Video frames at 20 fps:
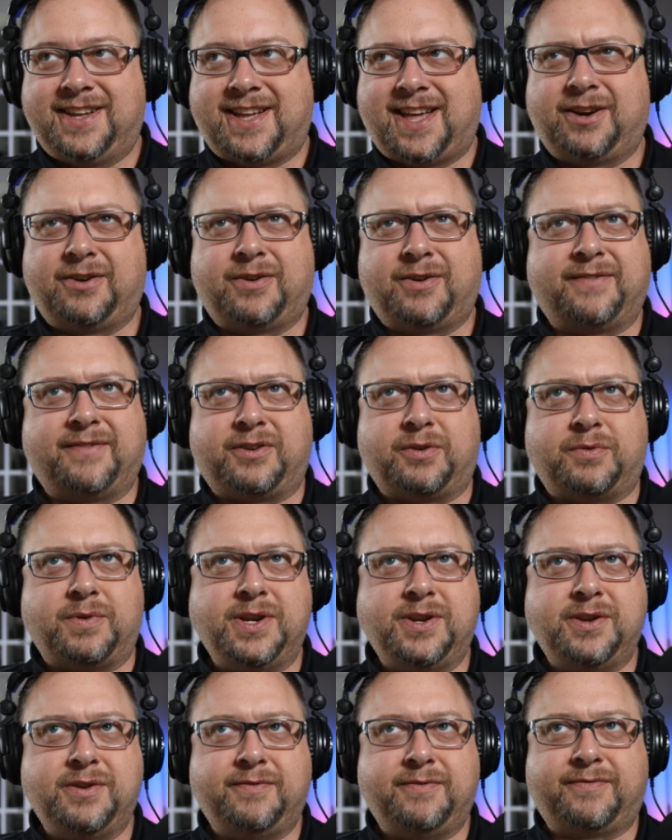I don't have to
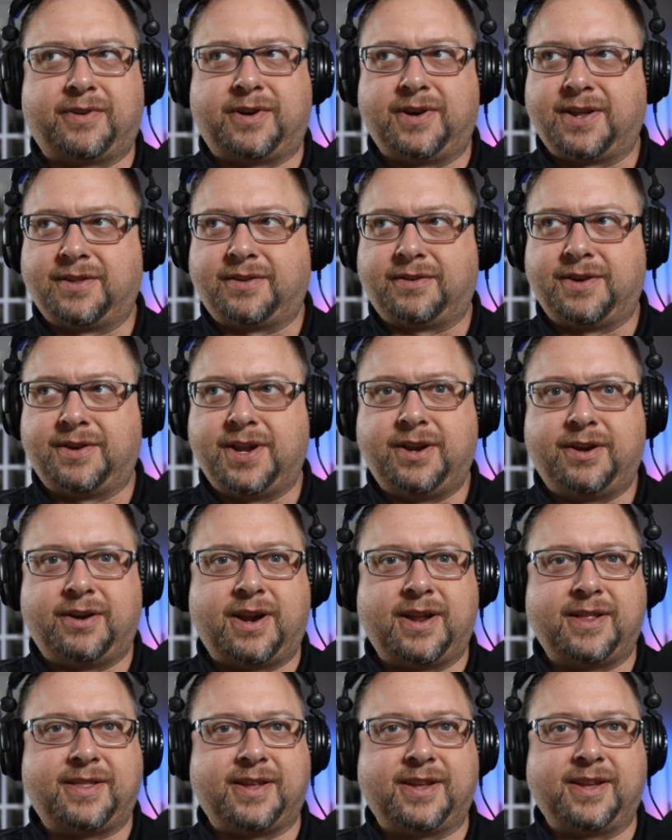renew for another
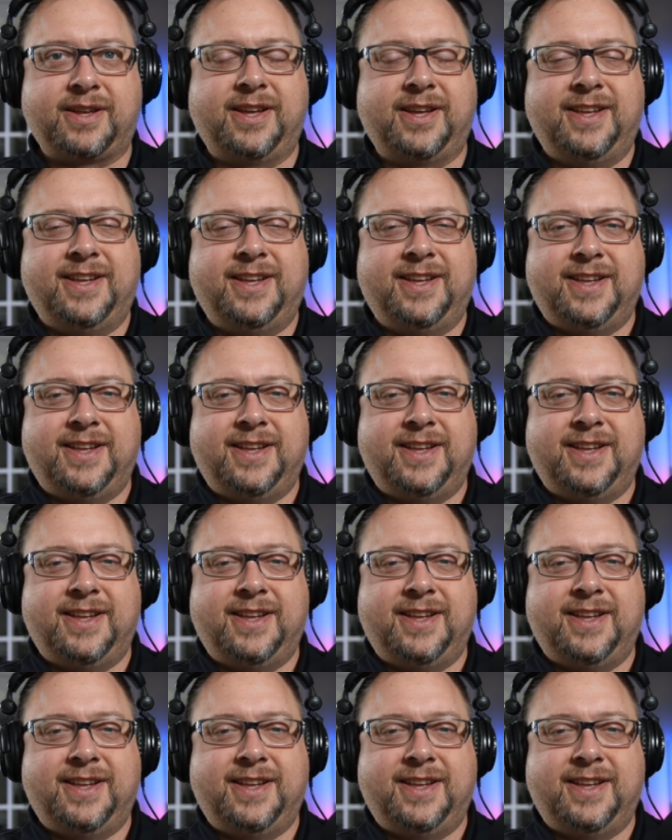year, I think.